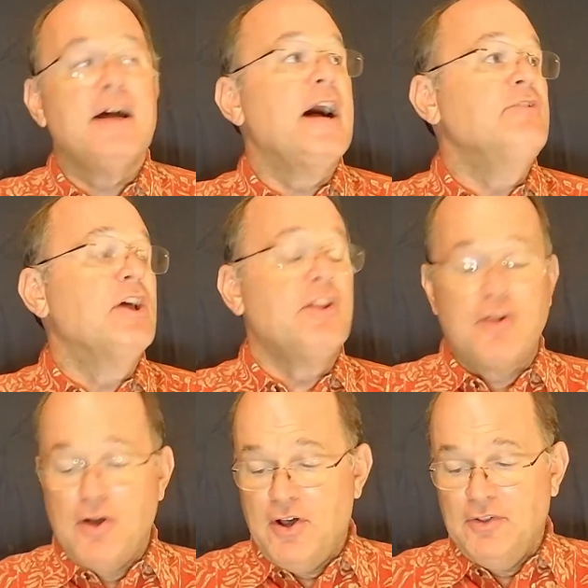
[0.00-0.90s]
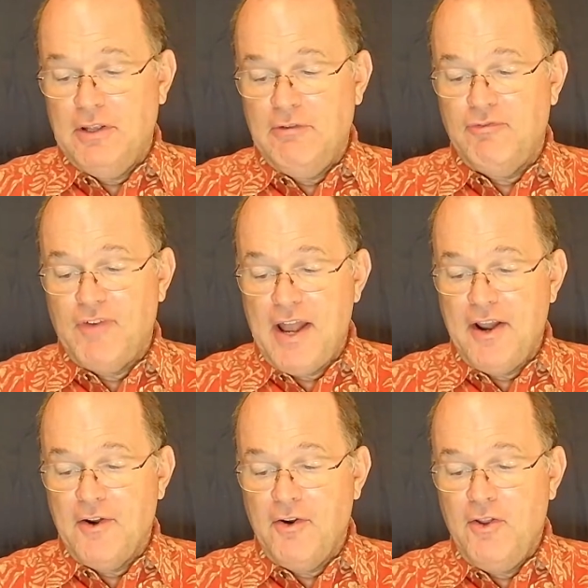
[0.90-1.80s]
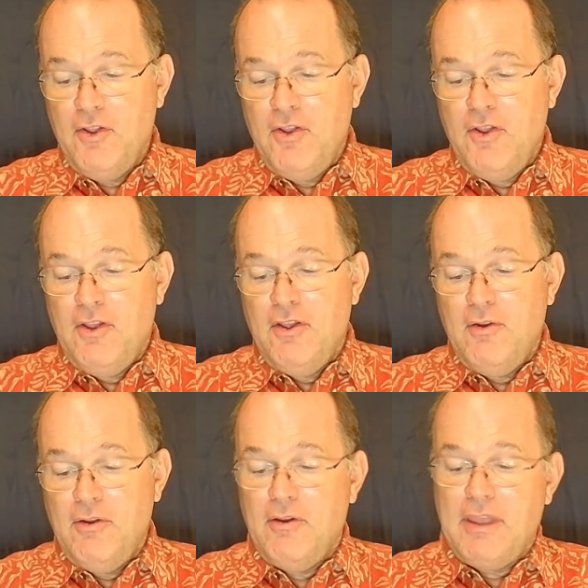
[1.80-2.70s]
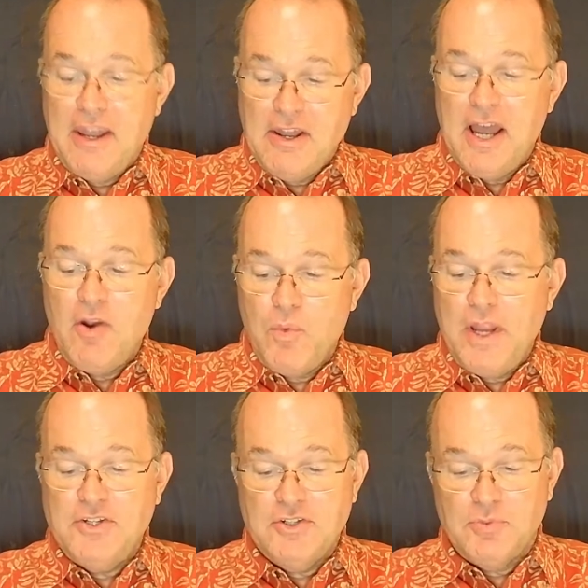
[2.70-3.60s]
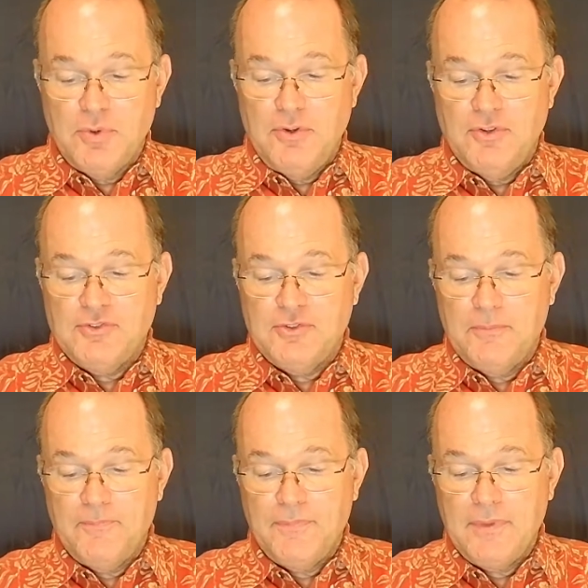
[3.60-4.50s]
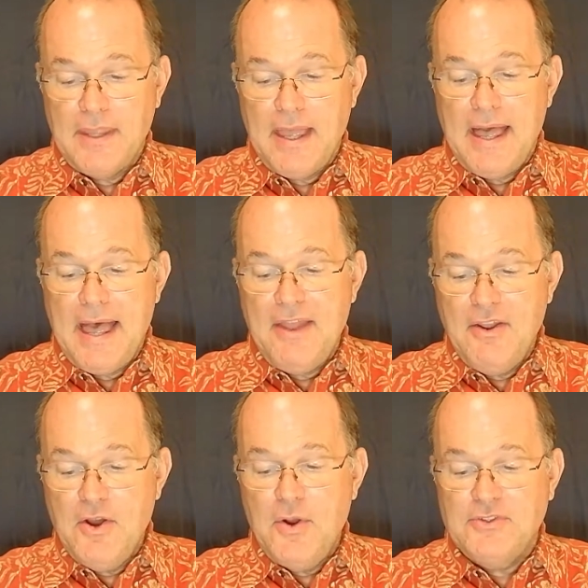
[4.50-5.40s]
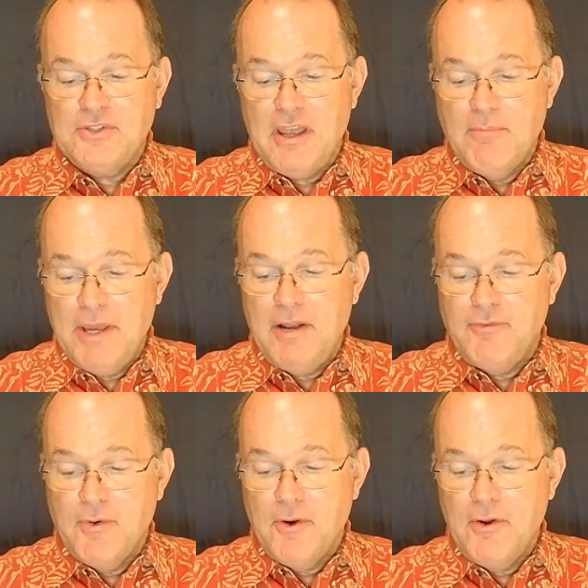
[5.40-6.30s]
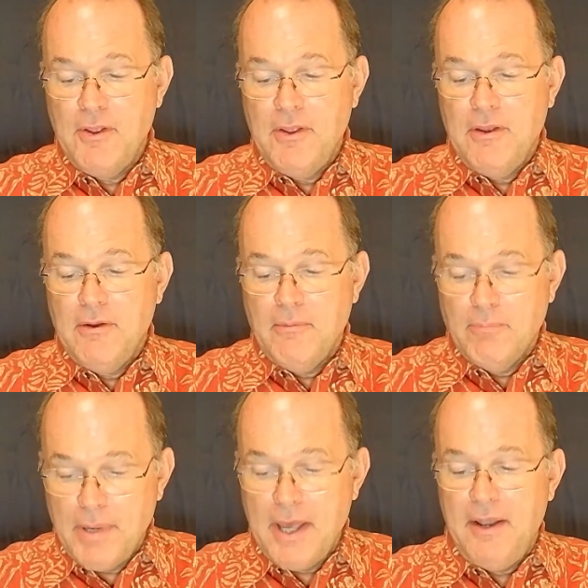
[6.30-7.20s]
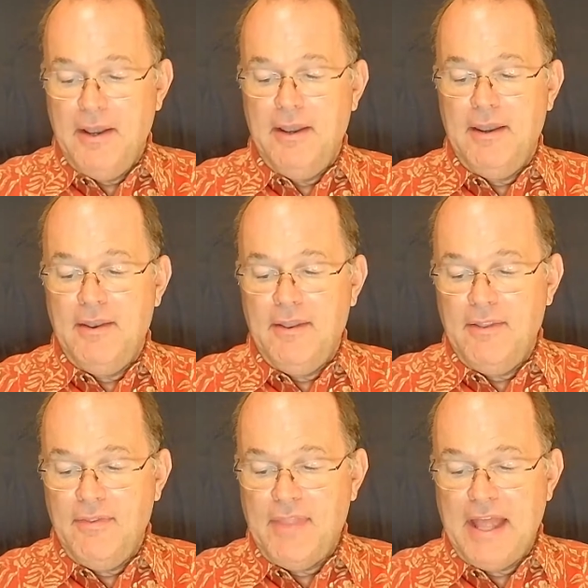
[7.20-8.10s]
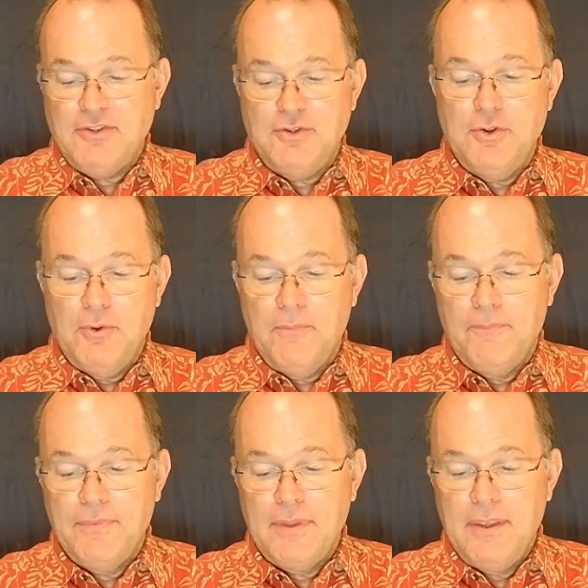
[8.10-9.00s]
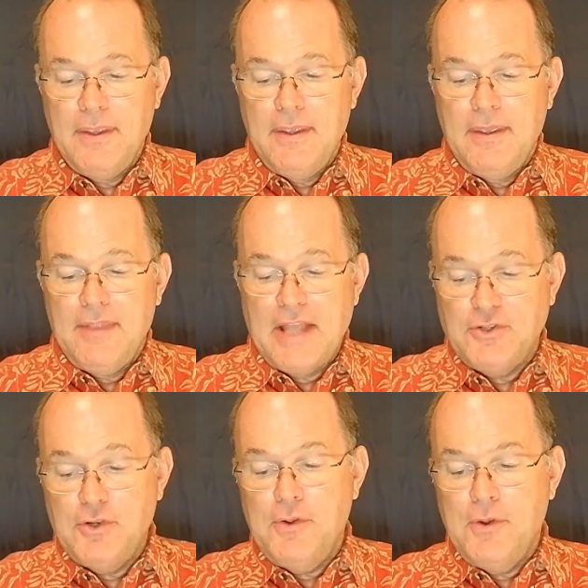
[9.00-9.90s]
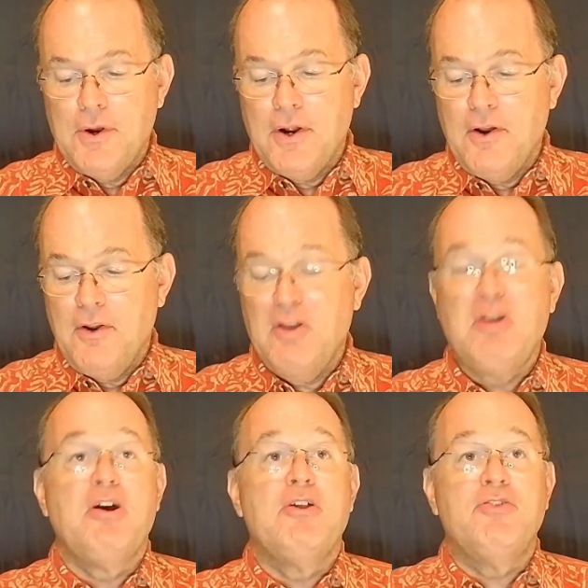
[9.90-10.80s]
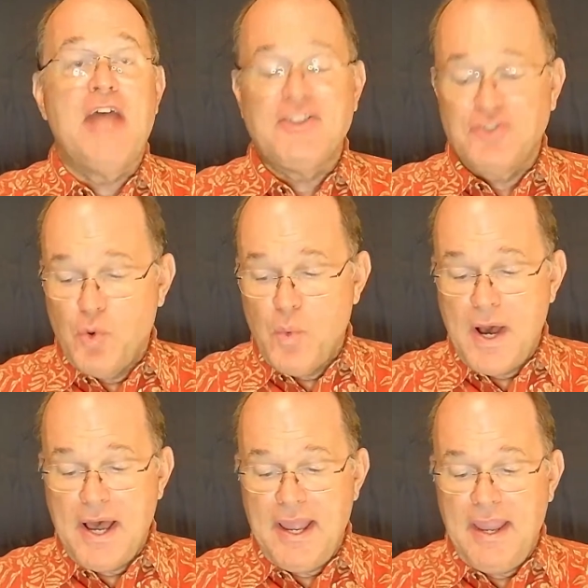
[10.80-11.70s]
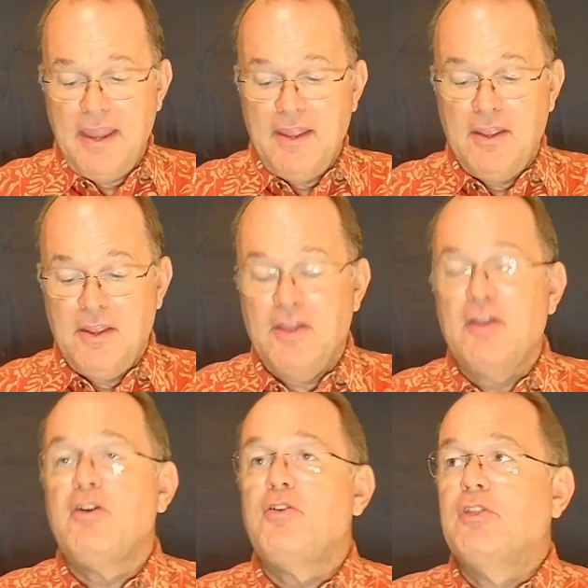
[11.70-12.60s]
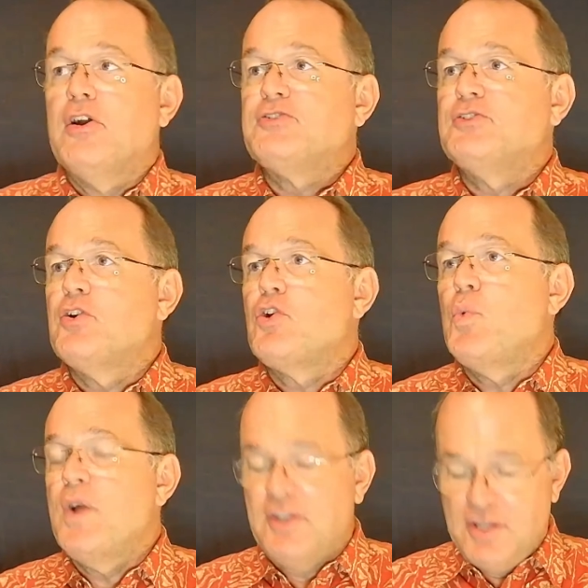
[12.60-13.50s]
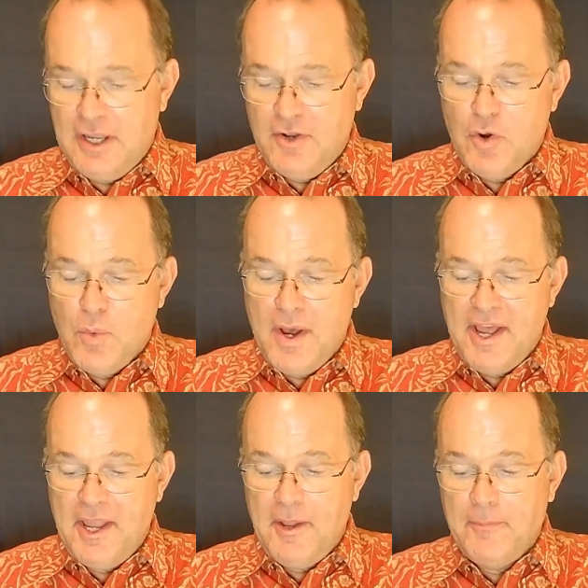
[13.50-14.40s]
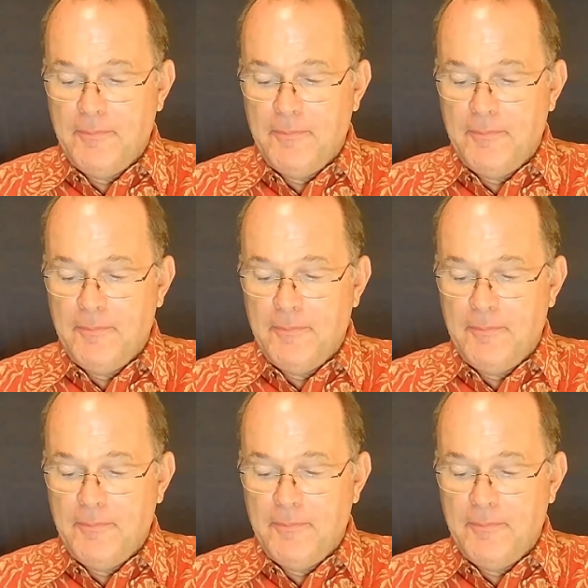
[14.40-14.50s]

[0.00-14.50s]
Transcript: Another called it fire cannot reach its roots. I know it's a metaphor, but that's you. That's who you are. That's Hawaii. There's no quit in Hawaii.